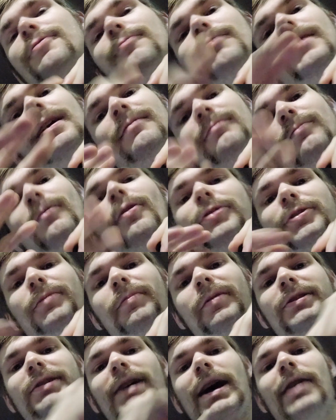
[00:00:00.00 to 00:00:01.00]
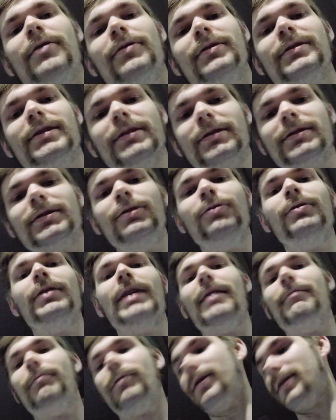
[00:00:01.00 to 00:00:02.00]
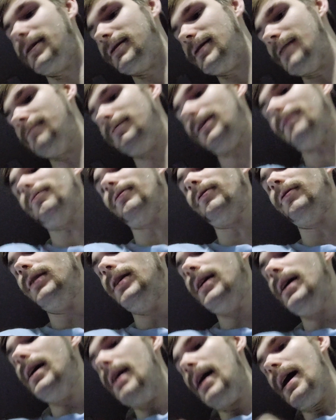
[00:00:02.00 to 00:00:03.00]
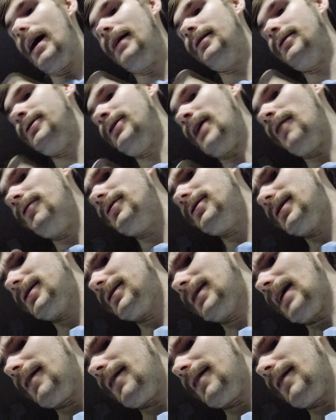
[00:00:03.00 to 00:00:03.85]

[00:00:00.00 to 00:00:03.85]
you win multiple challenges, you could have more than 10 people. And the challenges